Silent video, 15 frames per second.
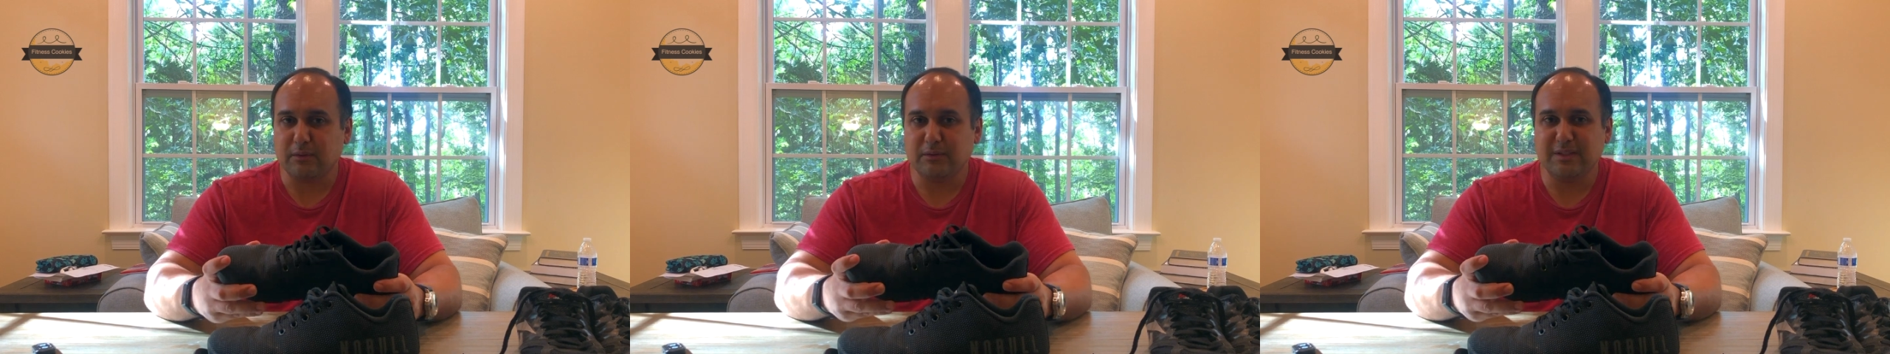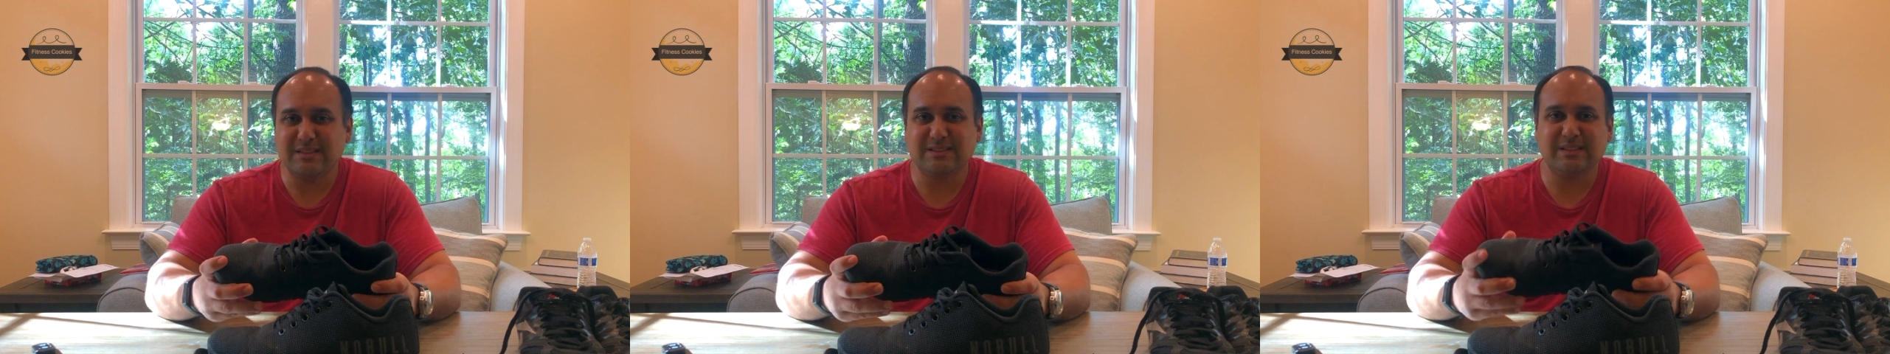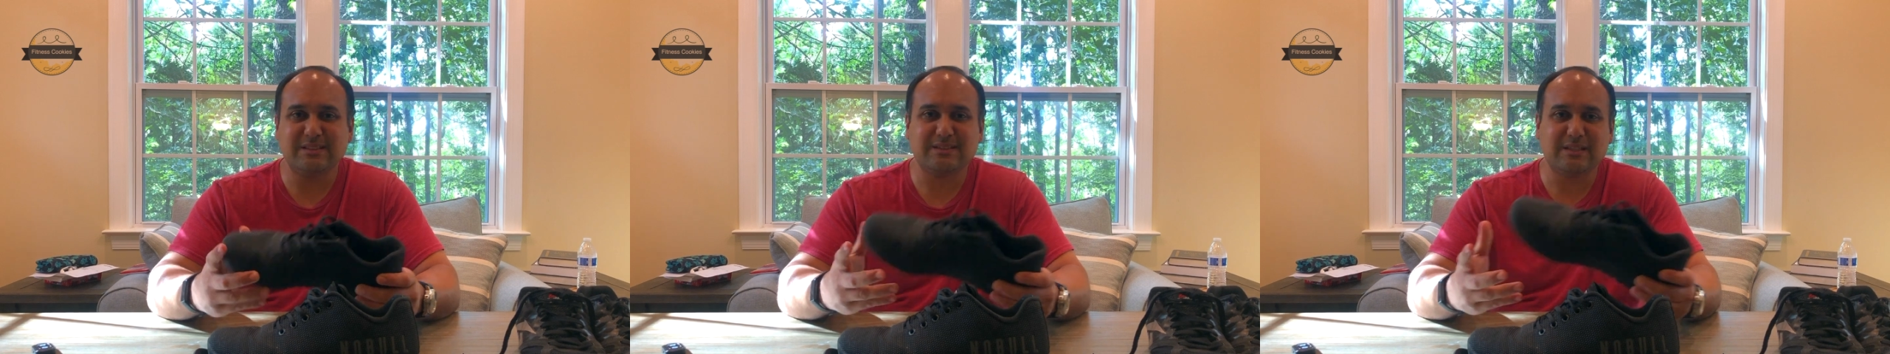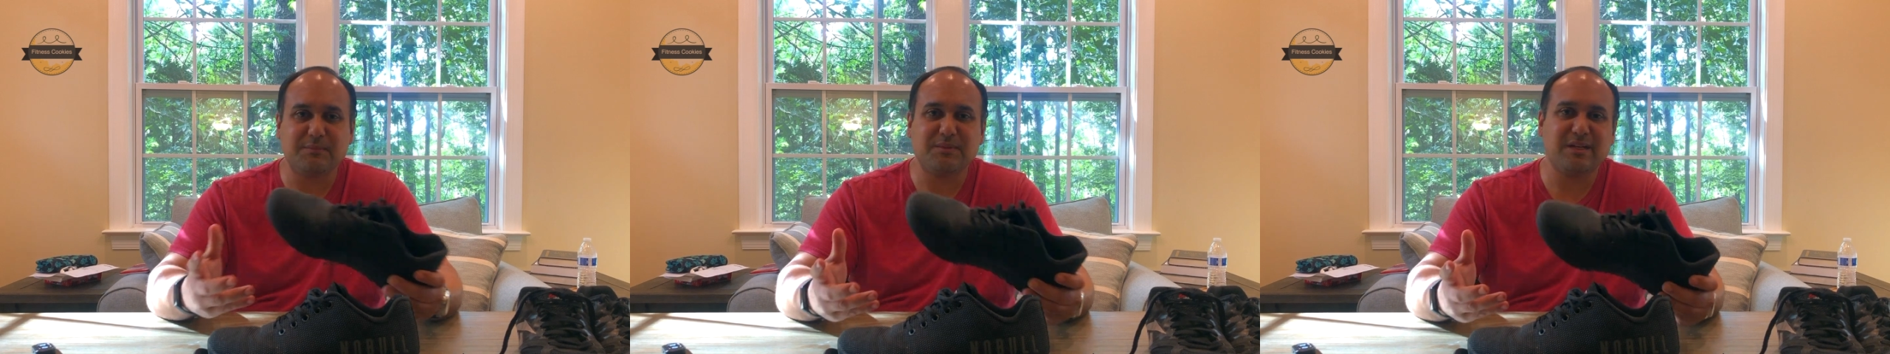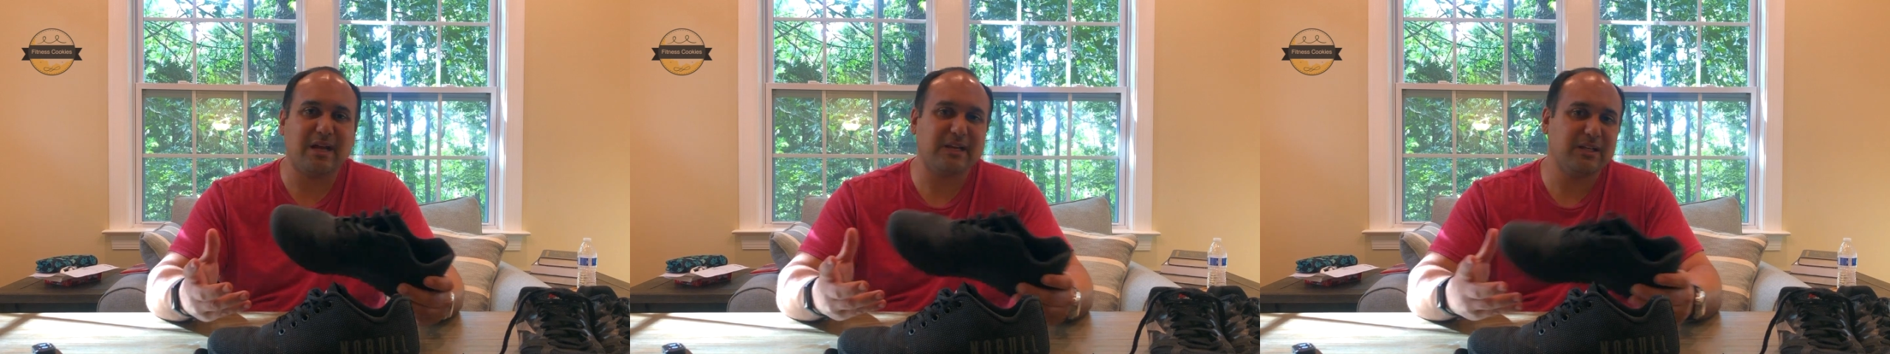Is it
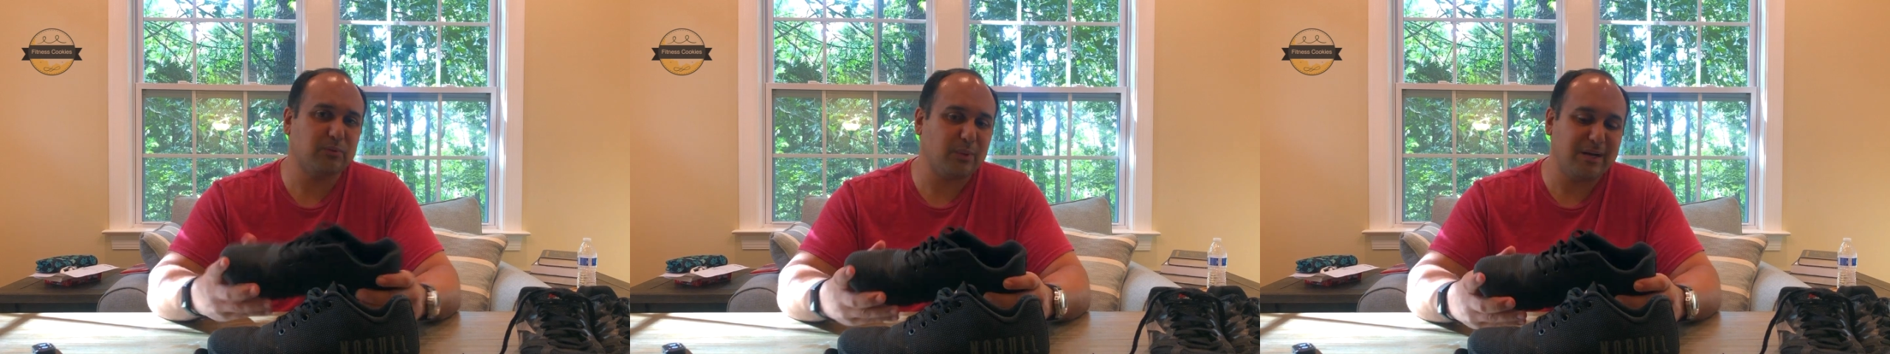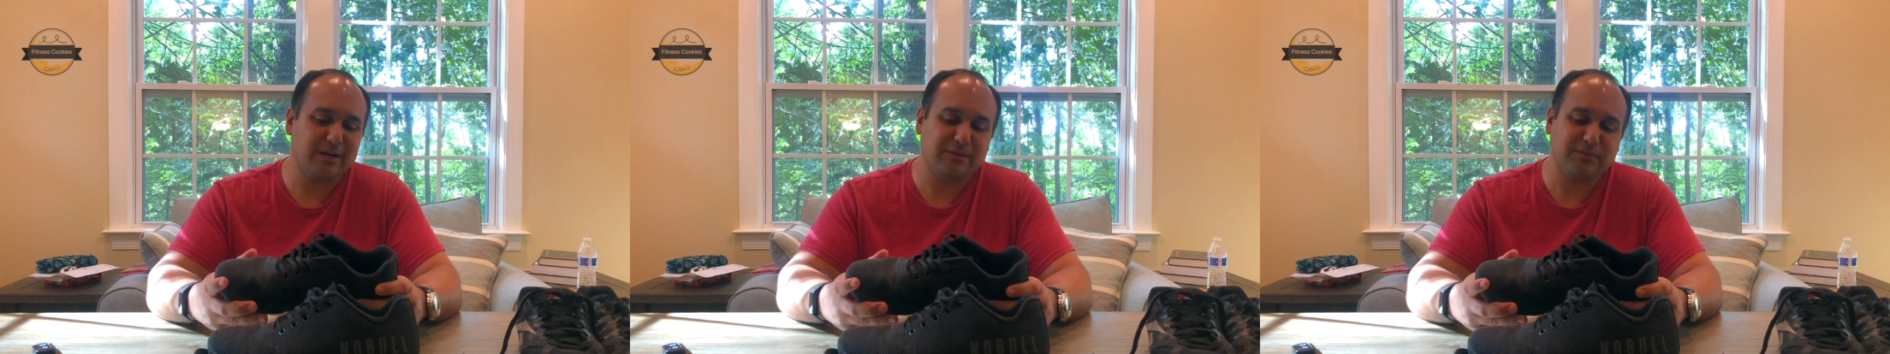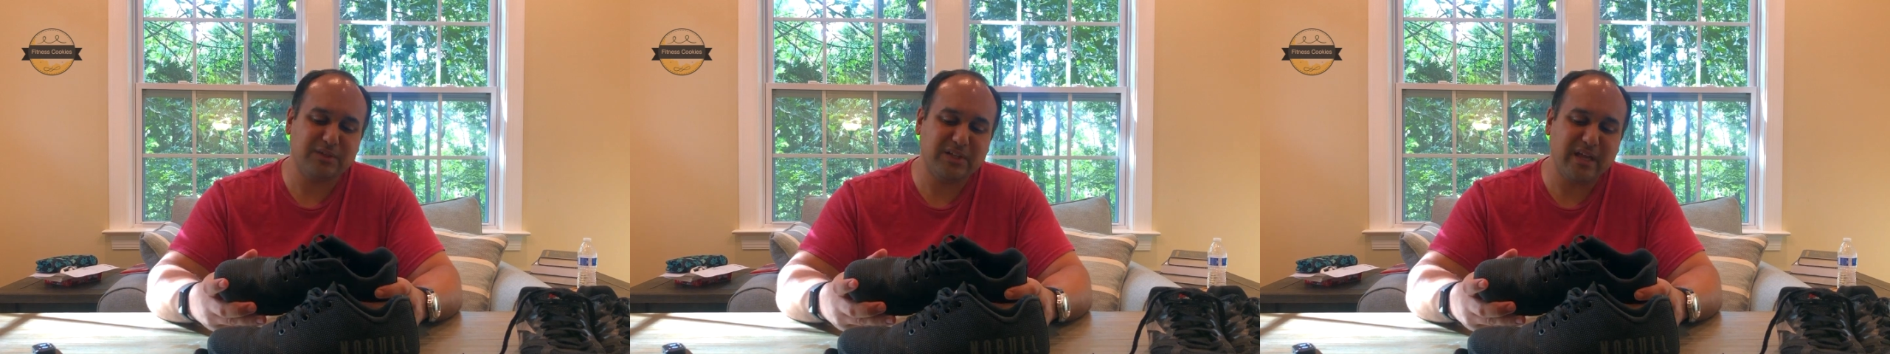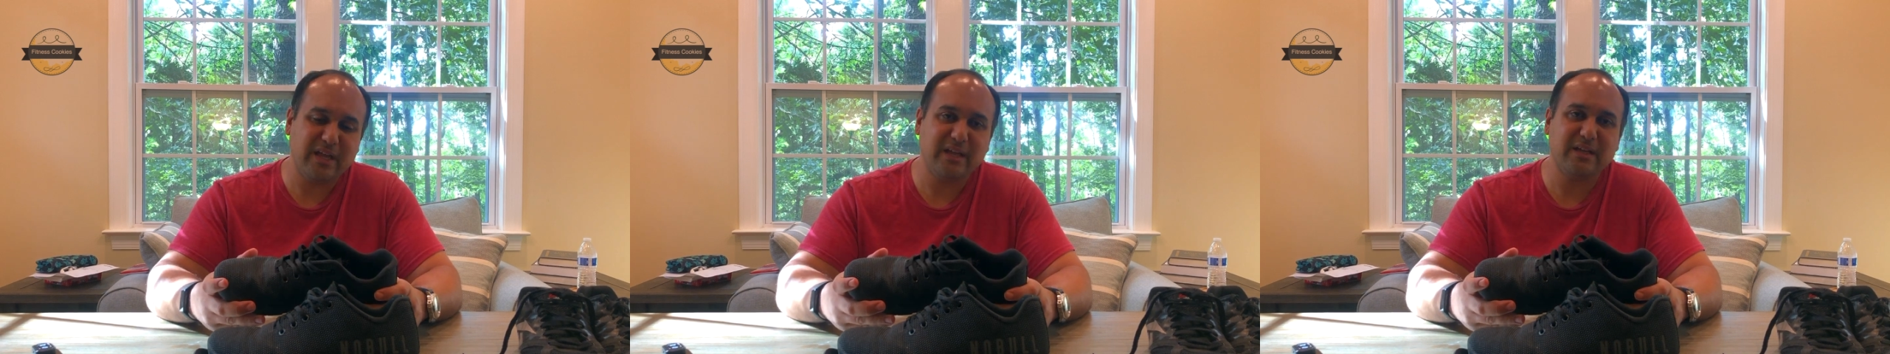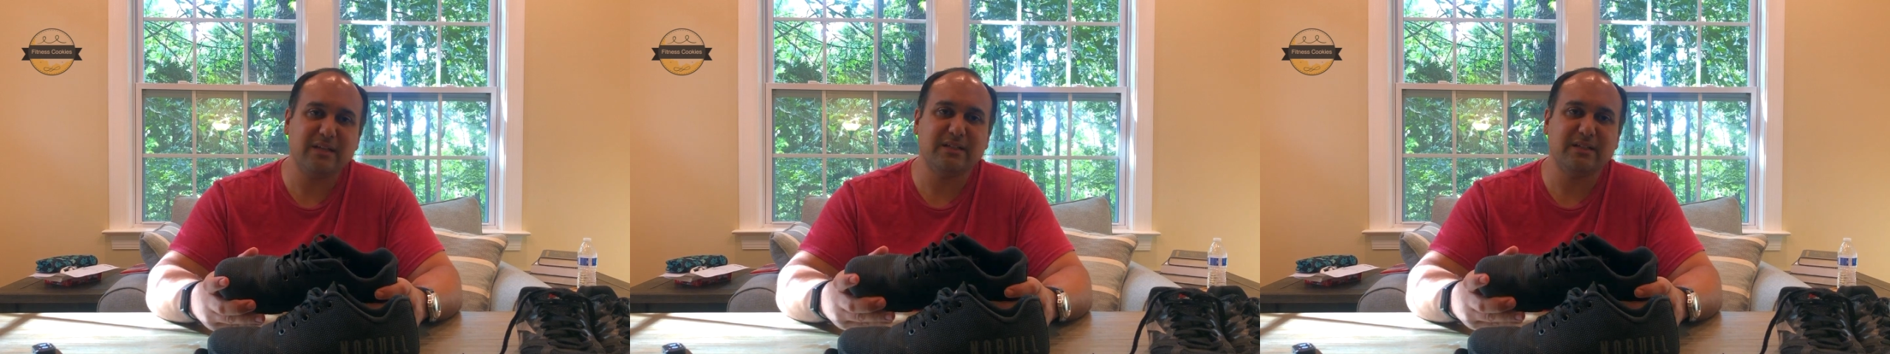something I can wear every day?